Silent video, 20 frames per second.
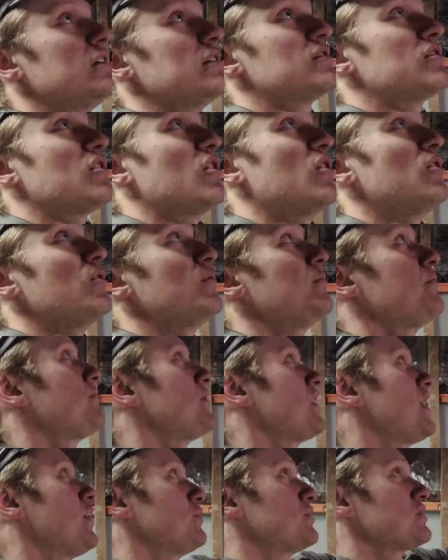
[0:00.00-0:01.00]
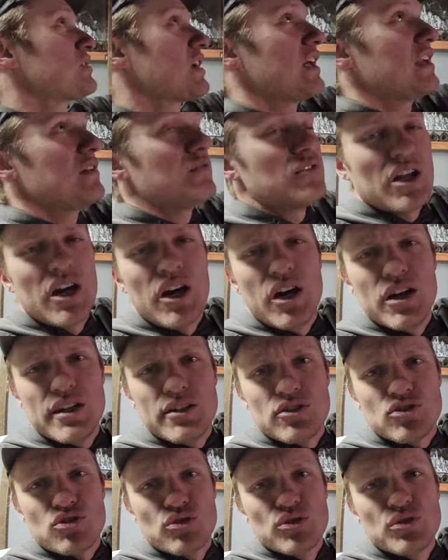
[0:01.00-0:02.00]
So that was kind of an
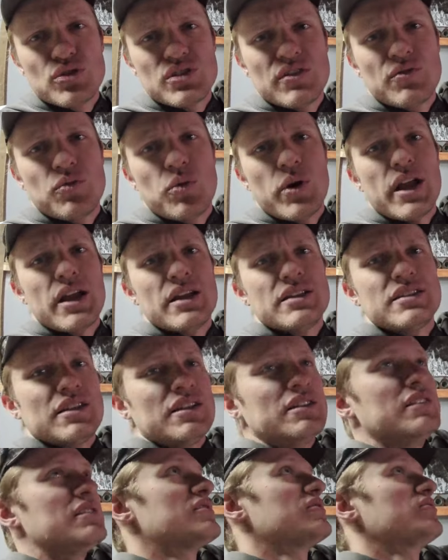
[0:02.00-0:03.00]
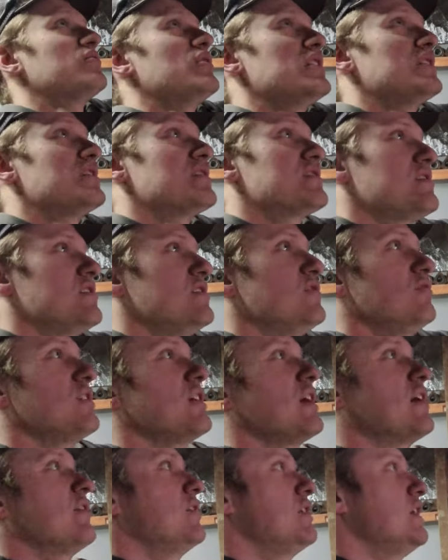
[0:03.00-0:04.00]
unintrusive way to insulate the
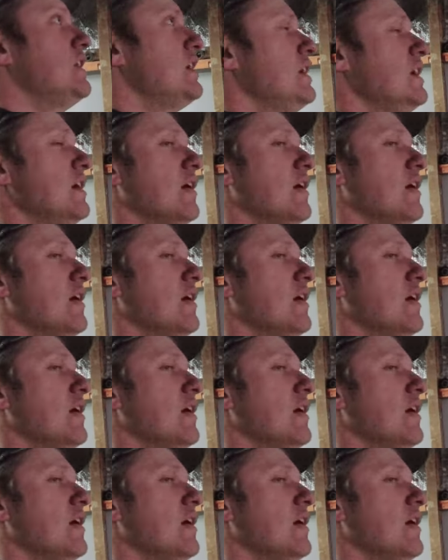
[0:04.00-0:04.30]
ceiling of it,